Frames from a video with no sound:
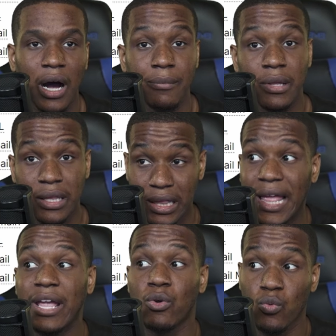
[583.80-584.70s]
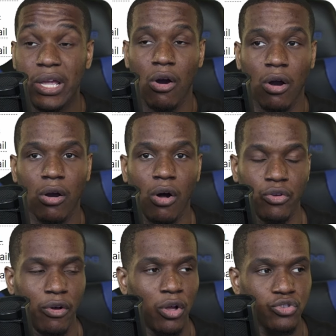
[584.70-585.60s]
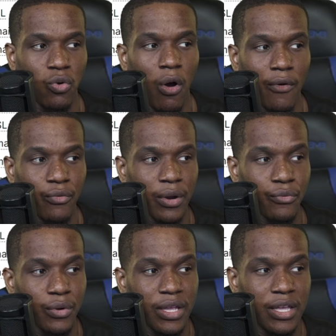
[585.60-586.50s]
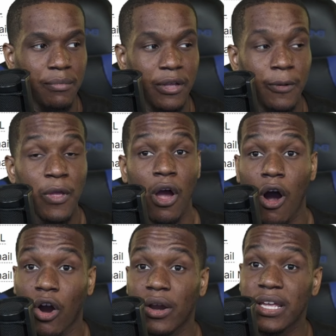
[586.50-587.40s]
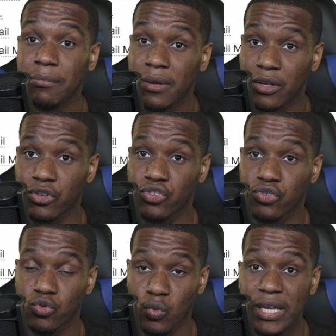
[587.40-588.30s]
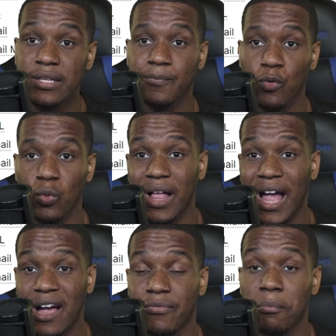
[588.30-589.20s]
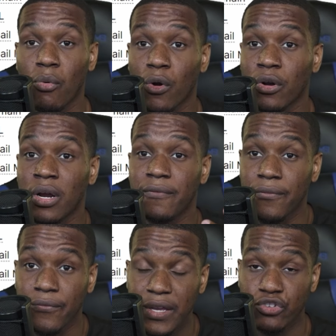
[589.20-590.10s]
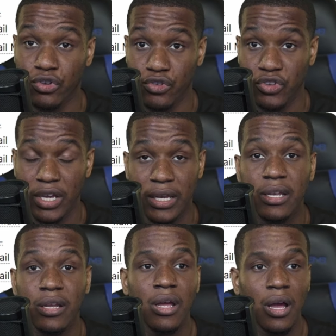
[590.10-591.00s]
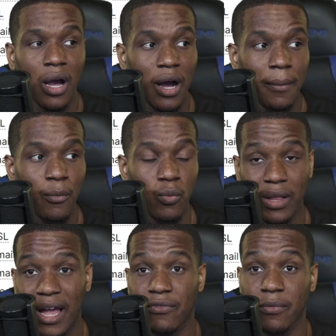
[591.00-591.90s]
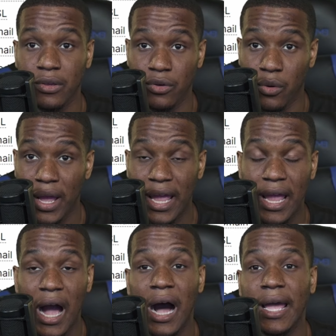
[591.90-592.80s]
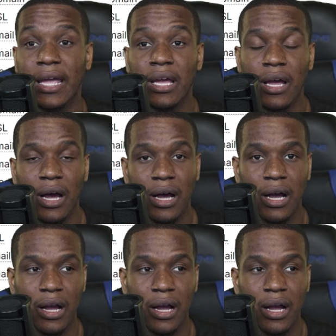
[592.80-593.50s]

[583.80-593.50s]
like we are also offering free email. Our email suite will have more features in it. We'll have, AI, a